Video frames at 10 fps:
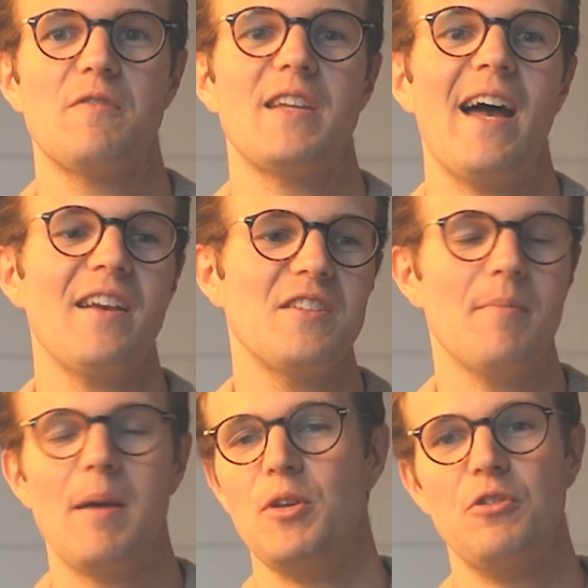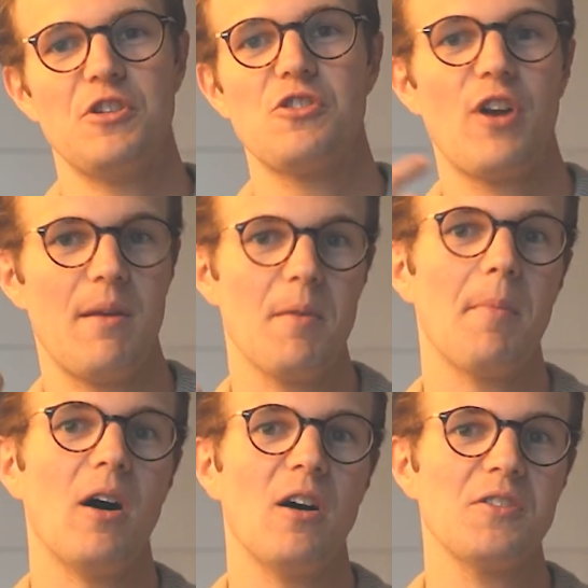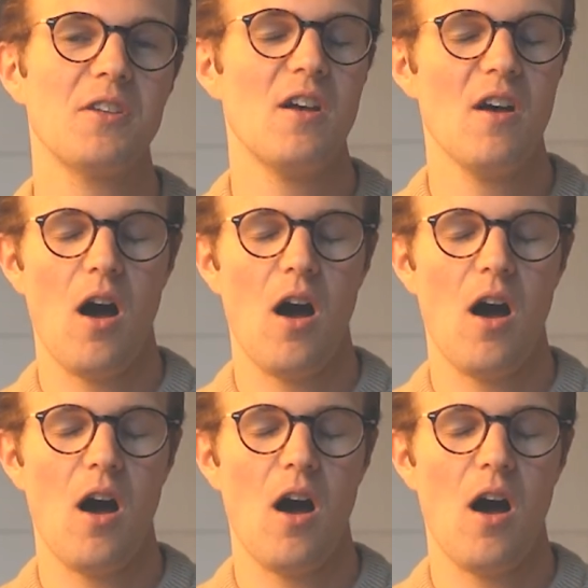of tax, and maybe you just scrape the pass,